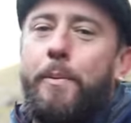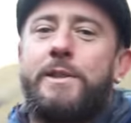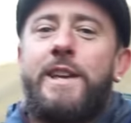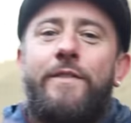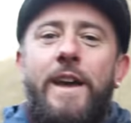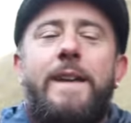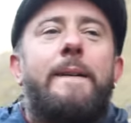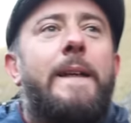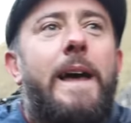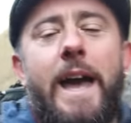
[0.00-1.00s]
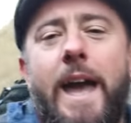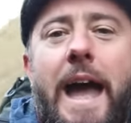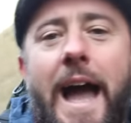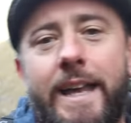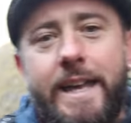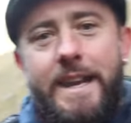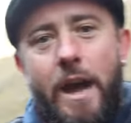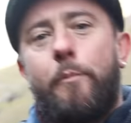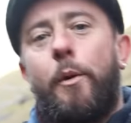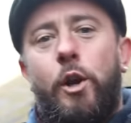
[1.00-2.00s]
positivity. Aggie and
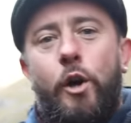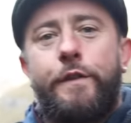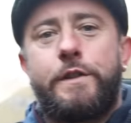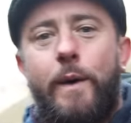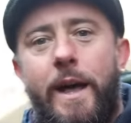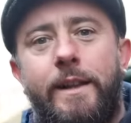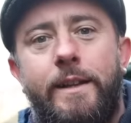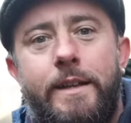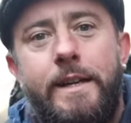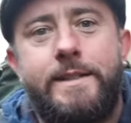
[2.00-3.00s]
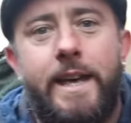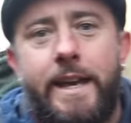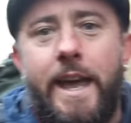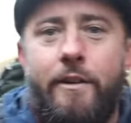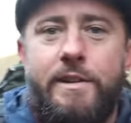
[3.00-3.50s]
out, but love as well. Take care of